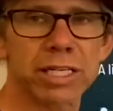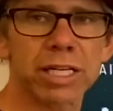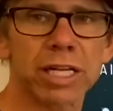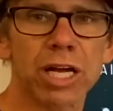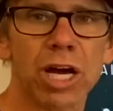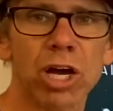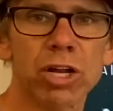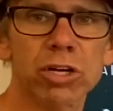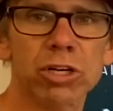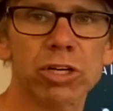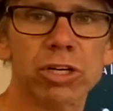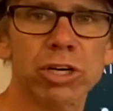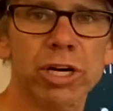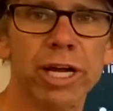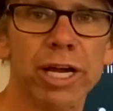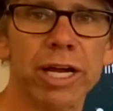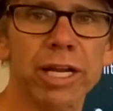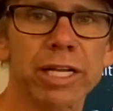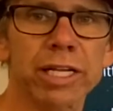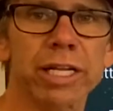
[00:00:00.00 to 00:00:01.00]

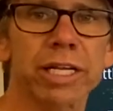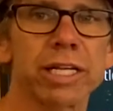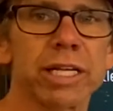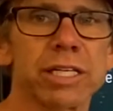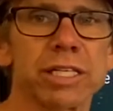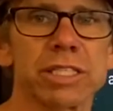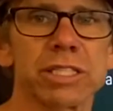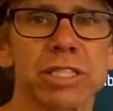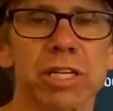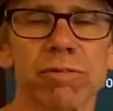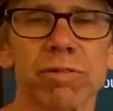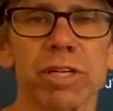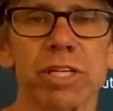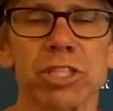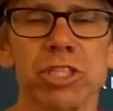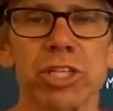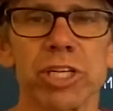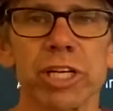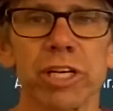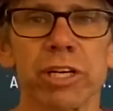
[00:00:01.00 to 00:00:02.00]
undergrad in civil
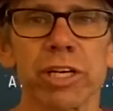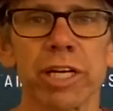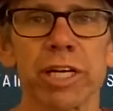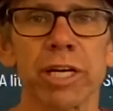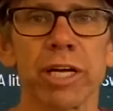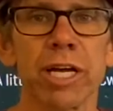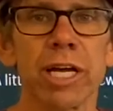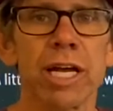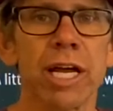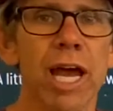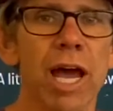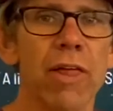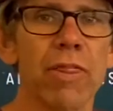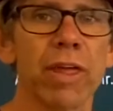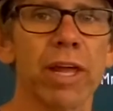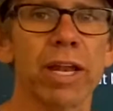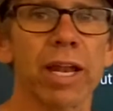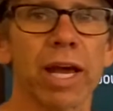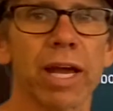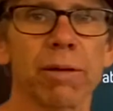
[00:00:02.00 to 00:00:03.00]
engineering, and
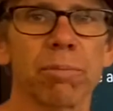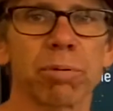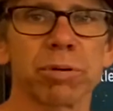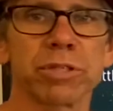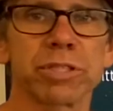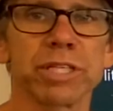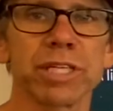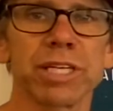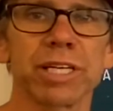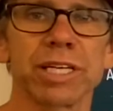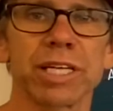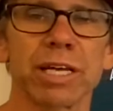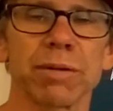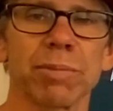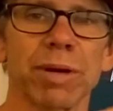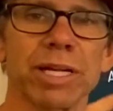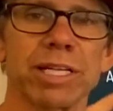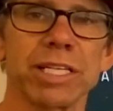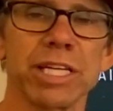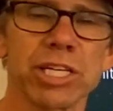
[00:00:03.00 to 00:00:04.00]
then I proceeded to get
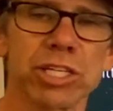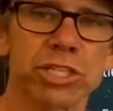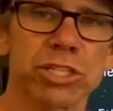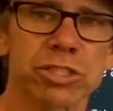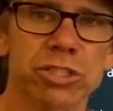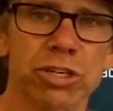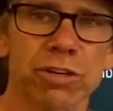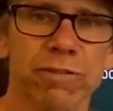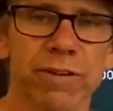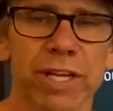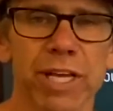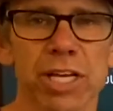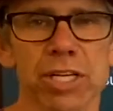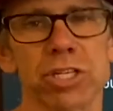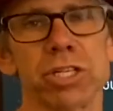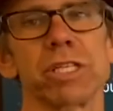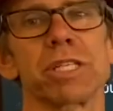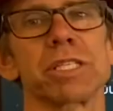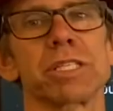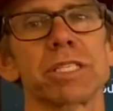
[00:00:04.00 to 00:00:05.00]
my teaching
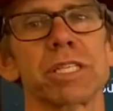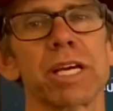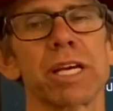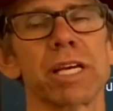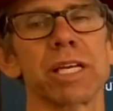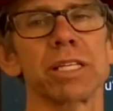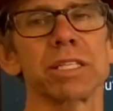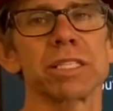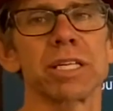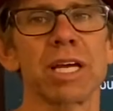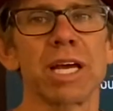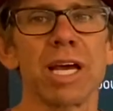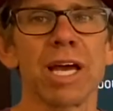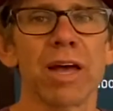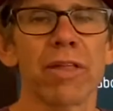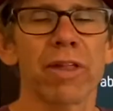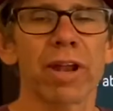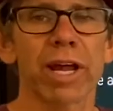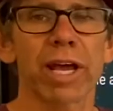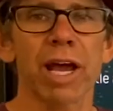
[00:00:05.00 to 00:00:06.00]
certification in science,
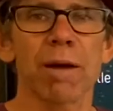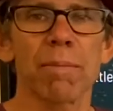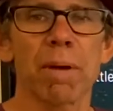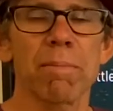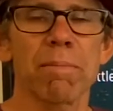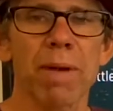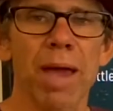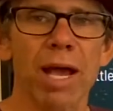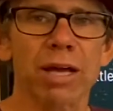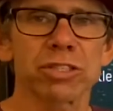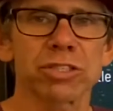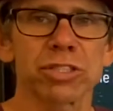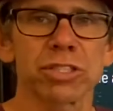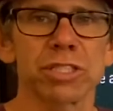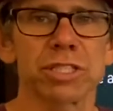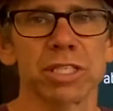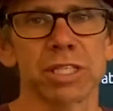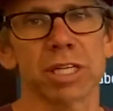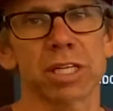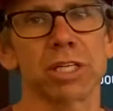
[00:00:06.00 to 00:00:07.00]
and then I got my master's
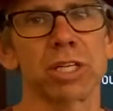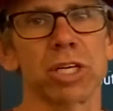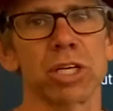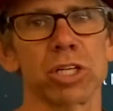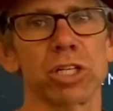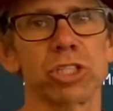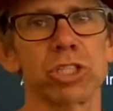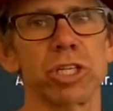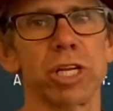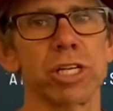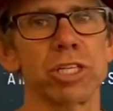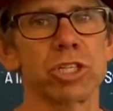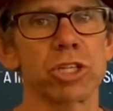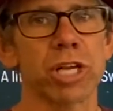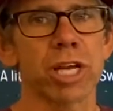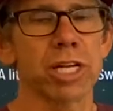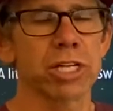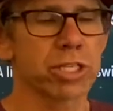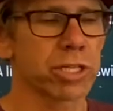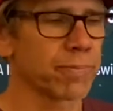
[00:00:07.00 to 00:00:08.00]
in technology and
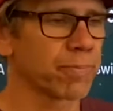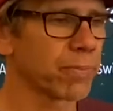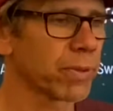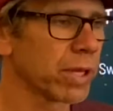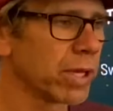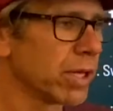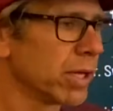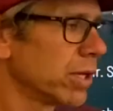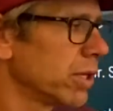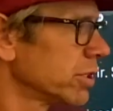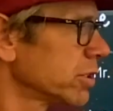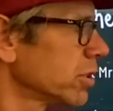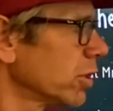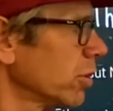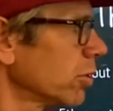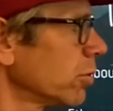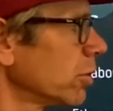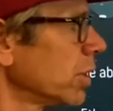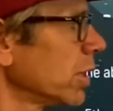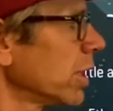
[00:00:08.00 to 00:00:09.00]
education. So